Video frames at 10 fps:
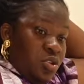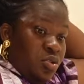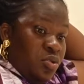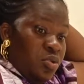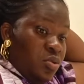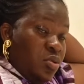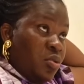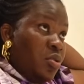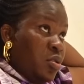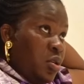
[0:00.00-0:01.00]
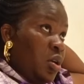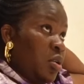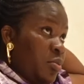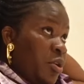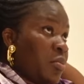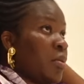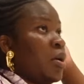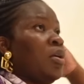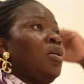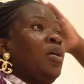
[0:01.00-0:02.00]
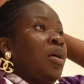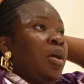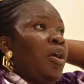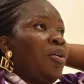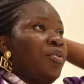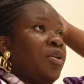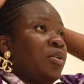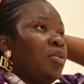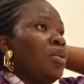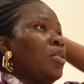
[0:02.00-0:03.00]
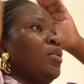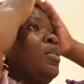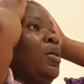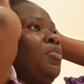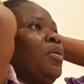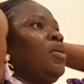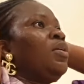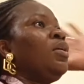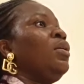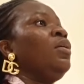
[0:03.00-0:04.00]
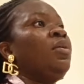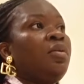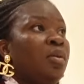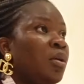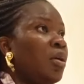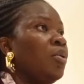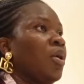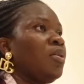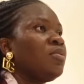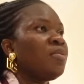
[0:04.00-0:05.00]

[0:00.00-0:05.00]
to kind of bring my hair in and then that way. Okay.